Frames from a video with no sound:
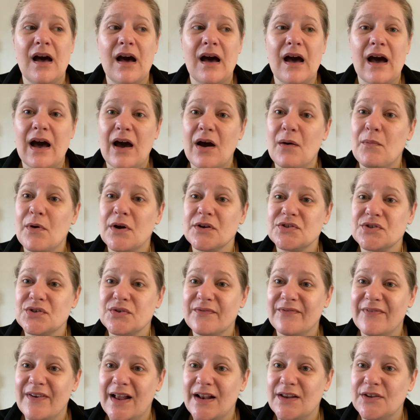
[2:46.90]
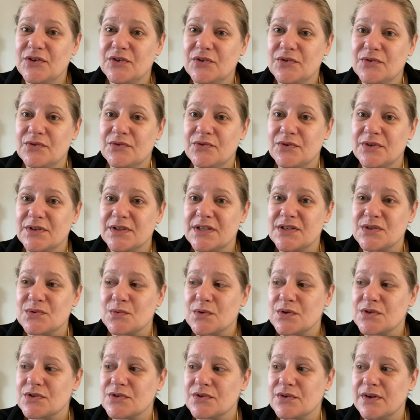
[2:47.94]
how much you value your
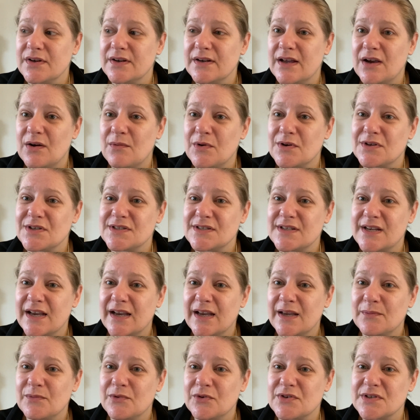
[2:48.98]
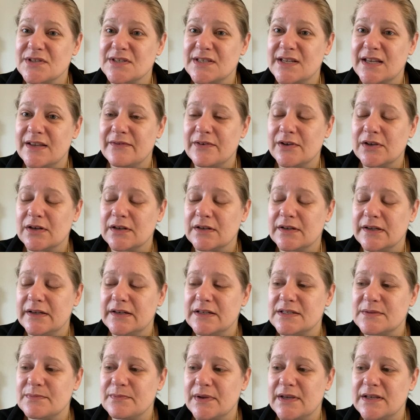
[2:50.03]
dishwasher and how much time you're saving on a
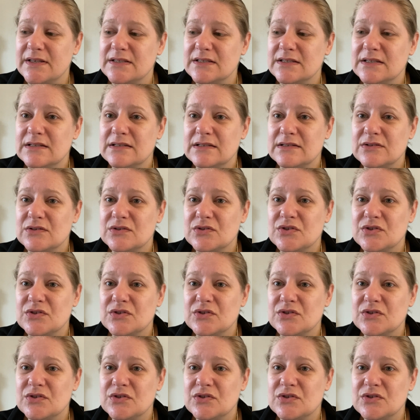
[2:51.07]
daily basis.